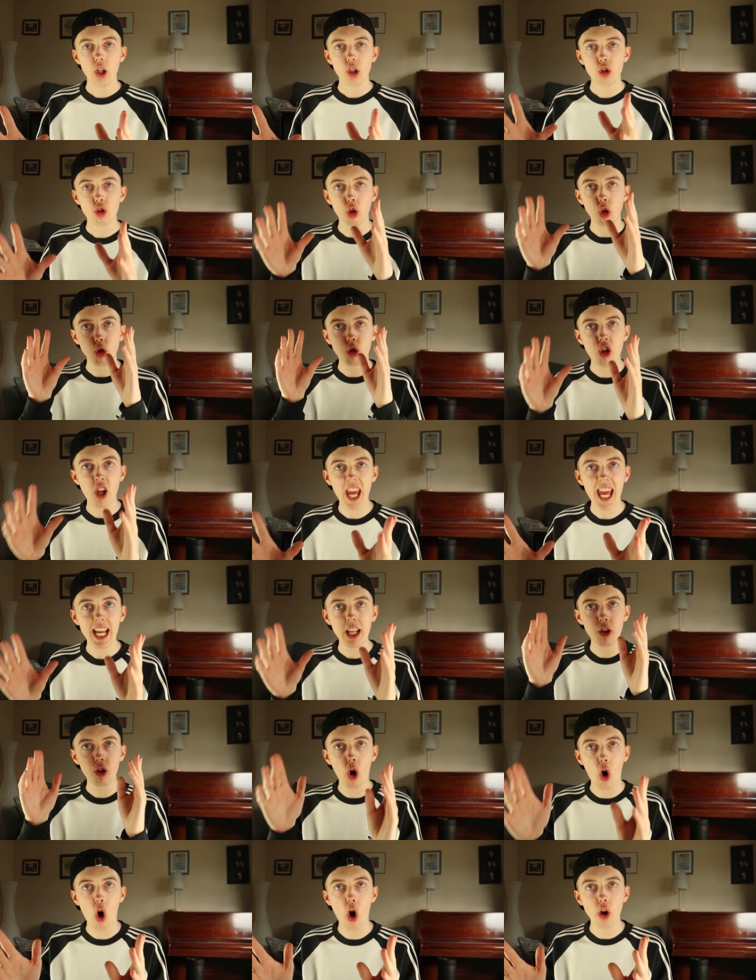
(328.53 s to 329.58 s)
to take
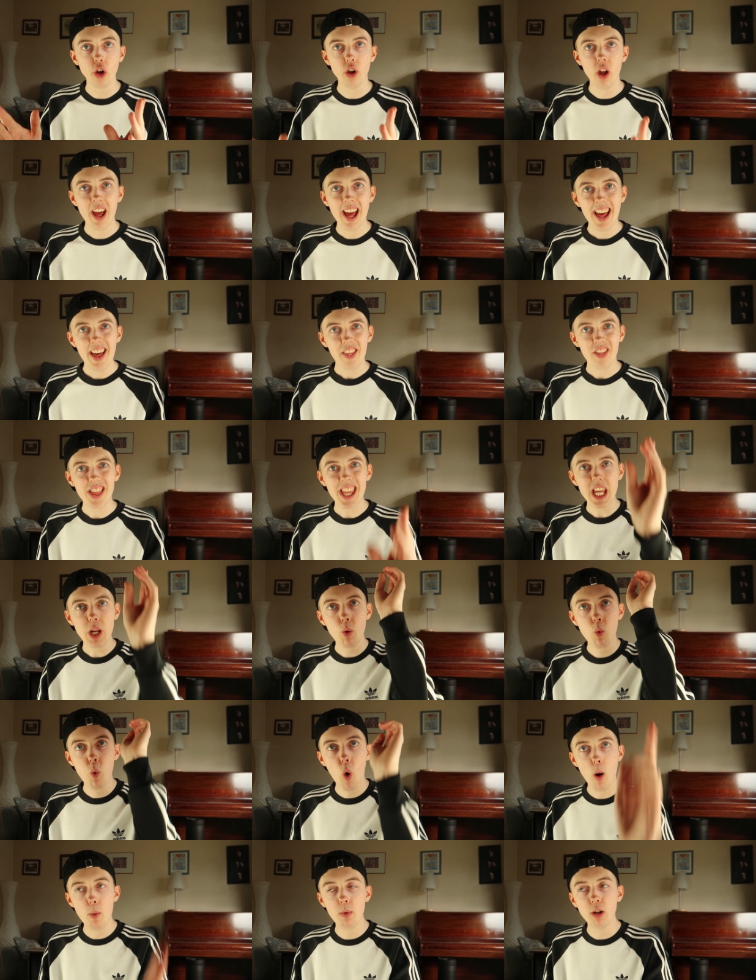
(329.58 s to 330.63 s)
down the
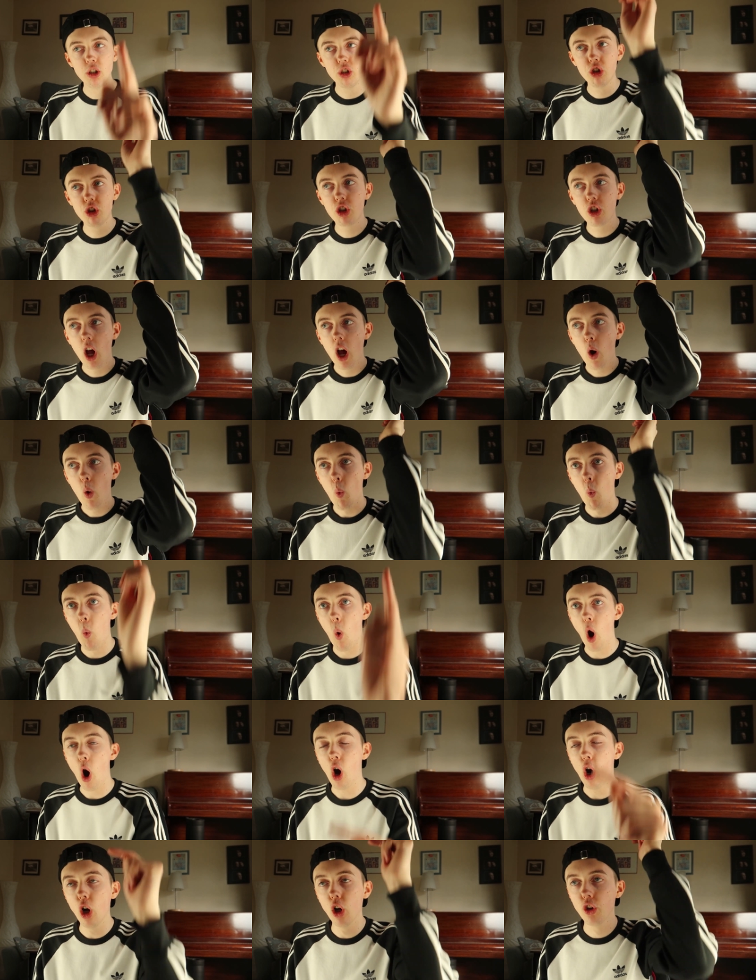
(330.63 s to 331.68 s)
women's
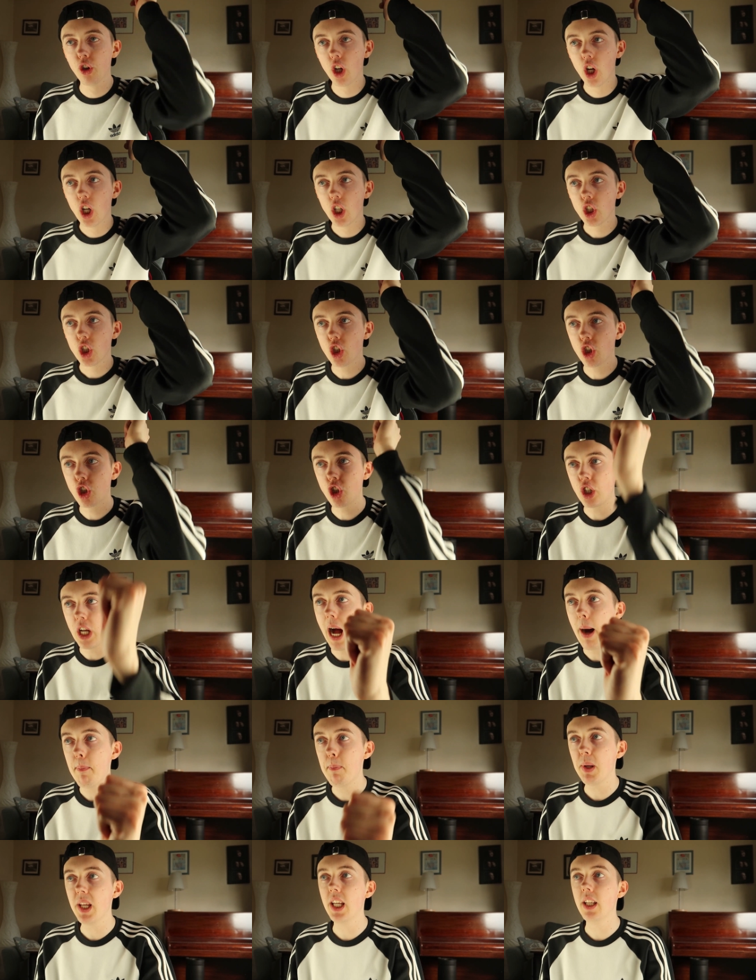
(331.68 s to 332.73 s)
world
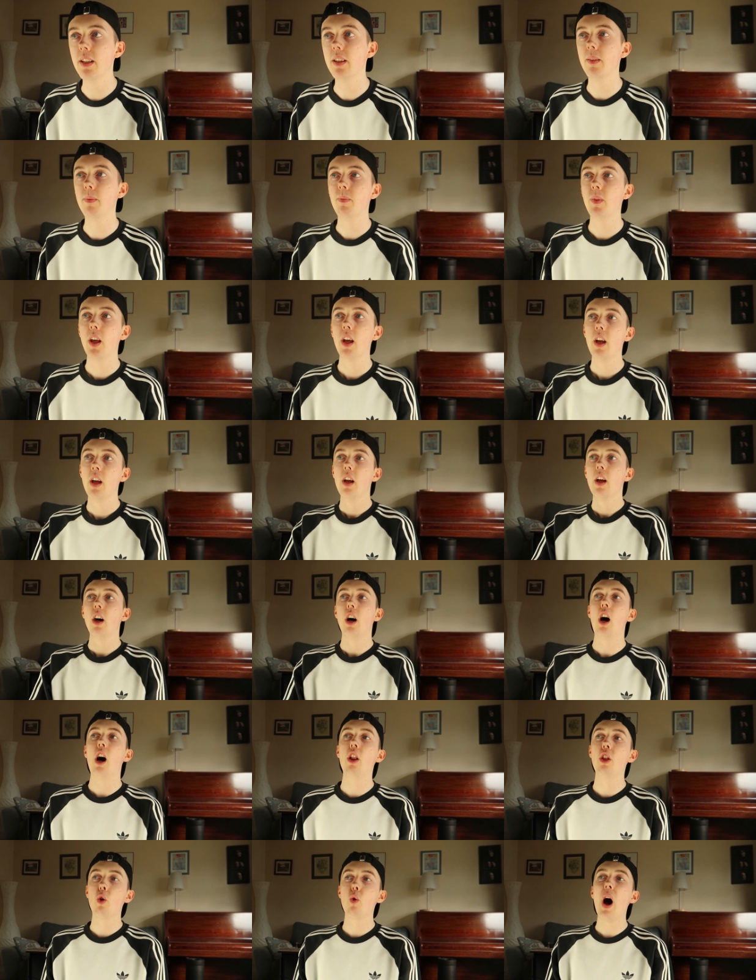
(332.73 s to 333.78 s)
champion.
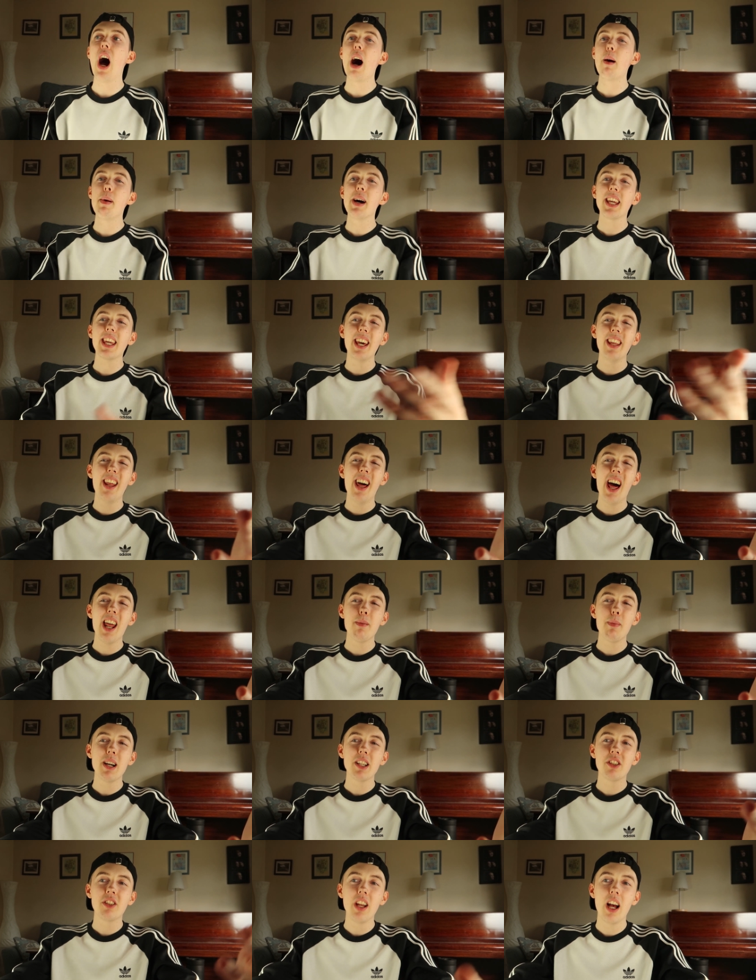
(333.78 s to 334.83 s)
Although, am I getting ahead of
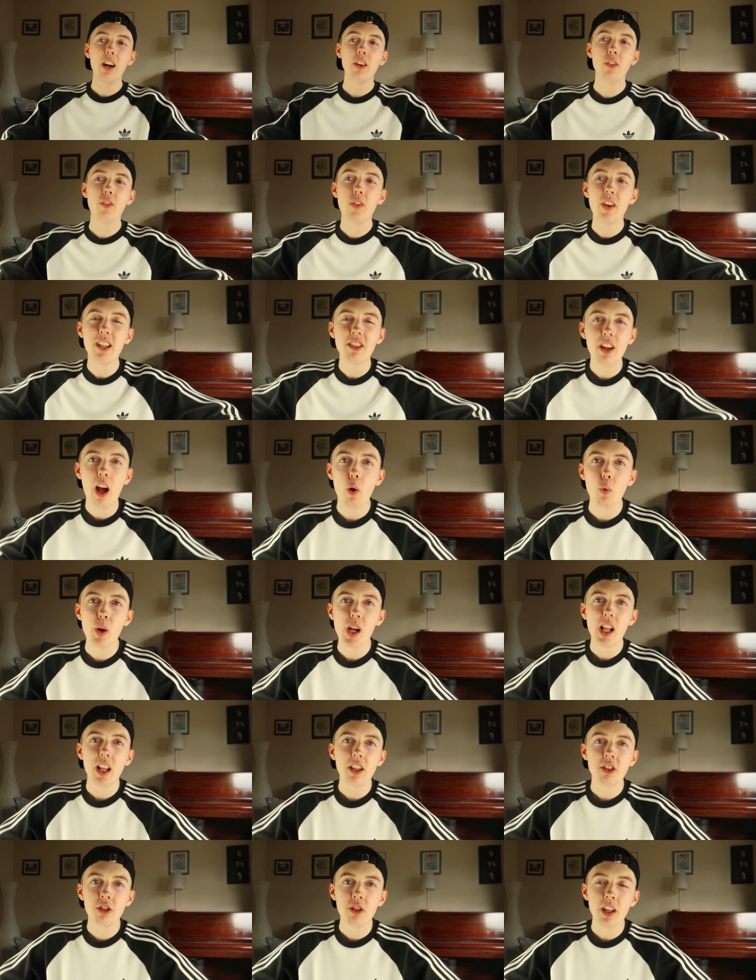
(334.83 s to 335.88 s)
myself? Is that
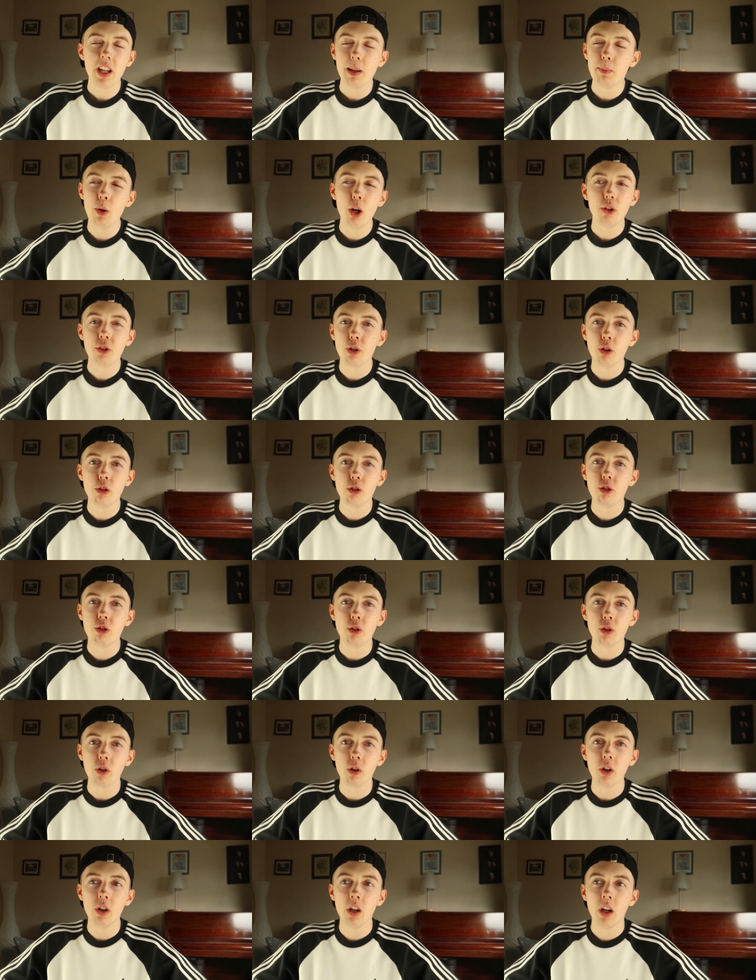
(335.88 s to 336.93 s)
realistic? I'm not too
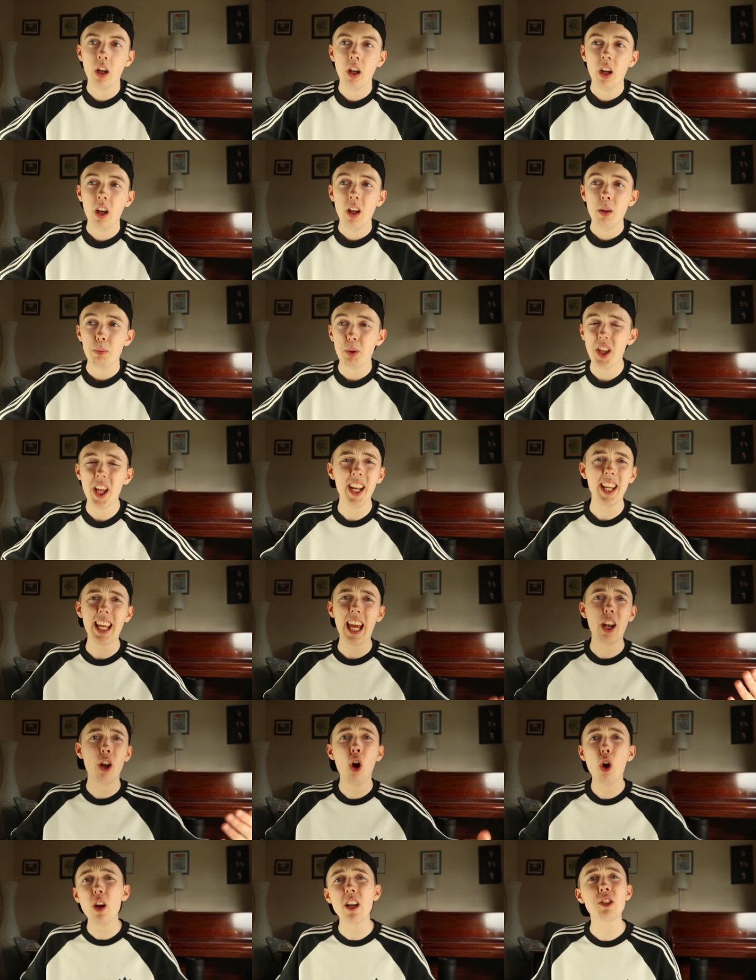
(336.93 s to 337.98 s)
sure. But then again,
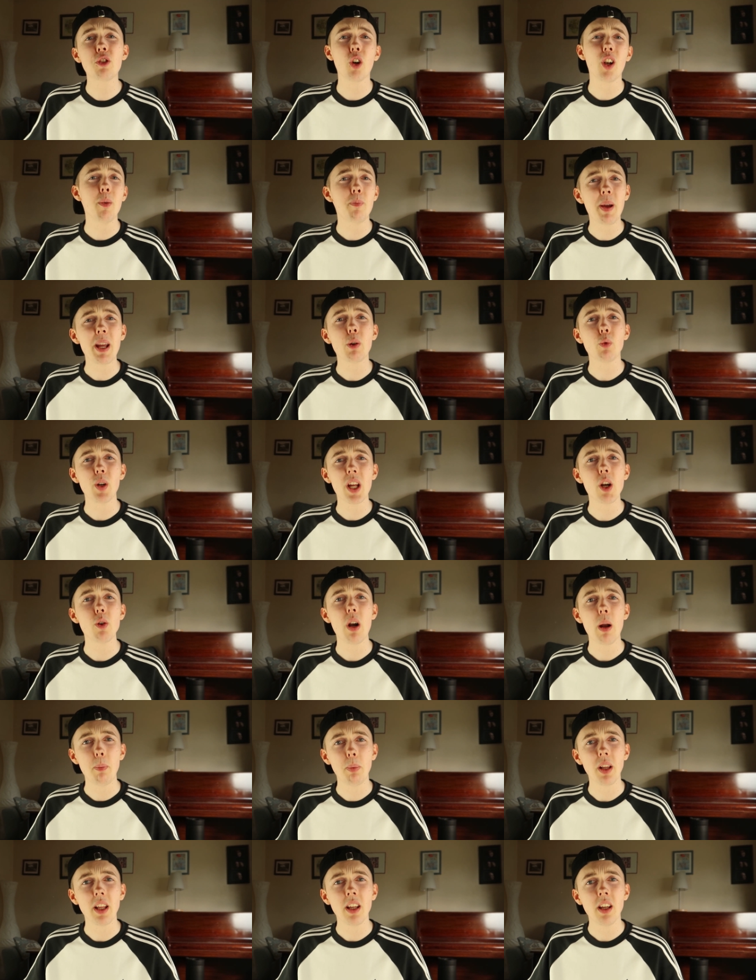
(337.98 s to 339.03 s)
who is going to beat Rhea
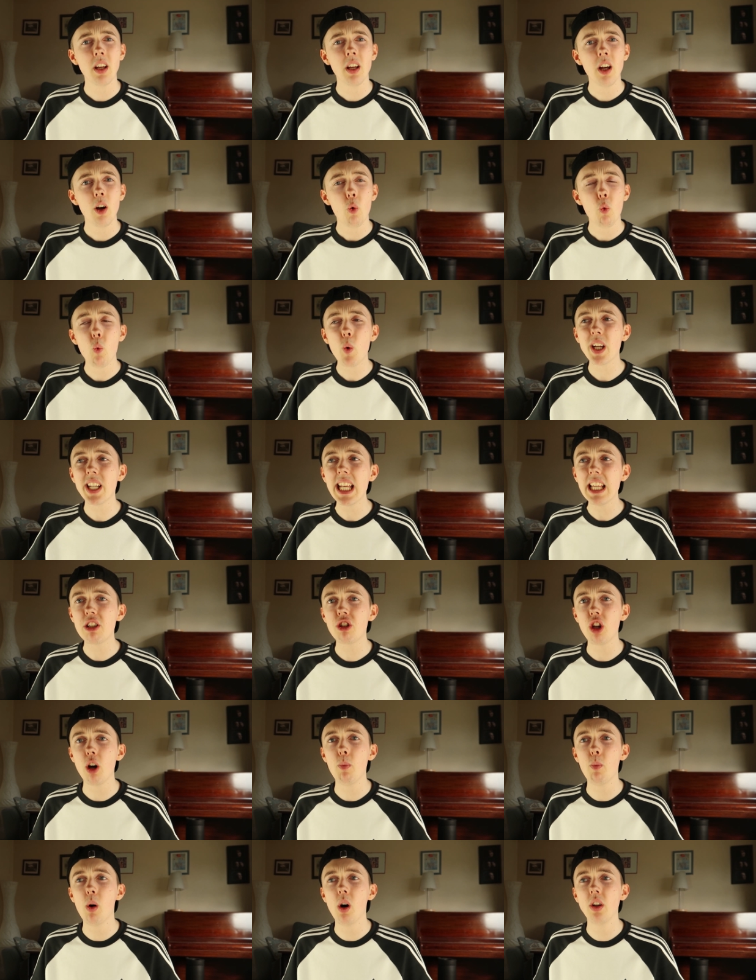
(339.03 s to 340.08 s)
Ripley? We need
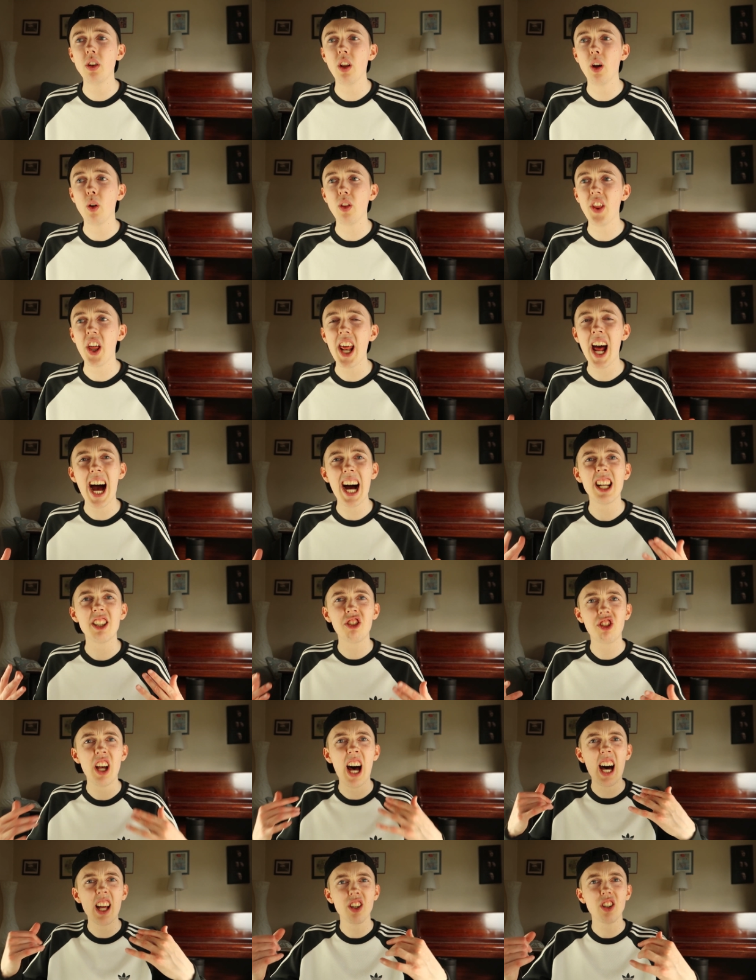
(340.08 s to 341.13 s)
someone that has
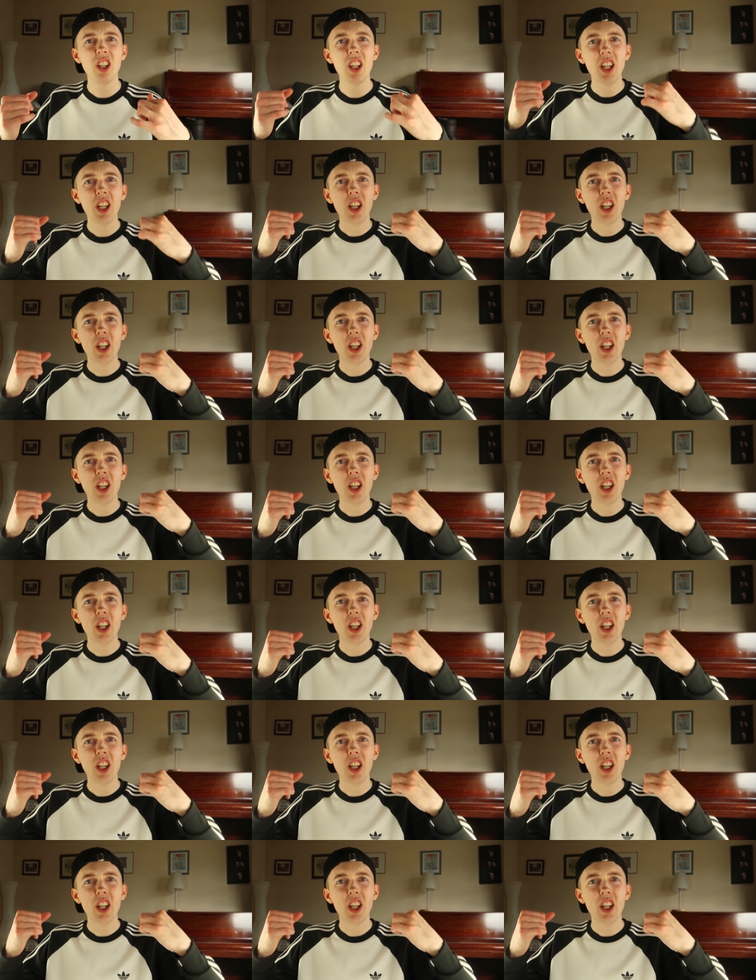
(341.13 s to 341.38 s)
that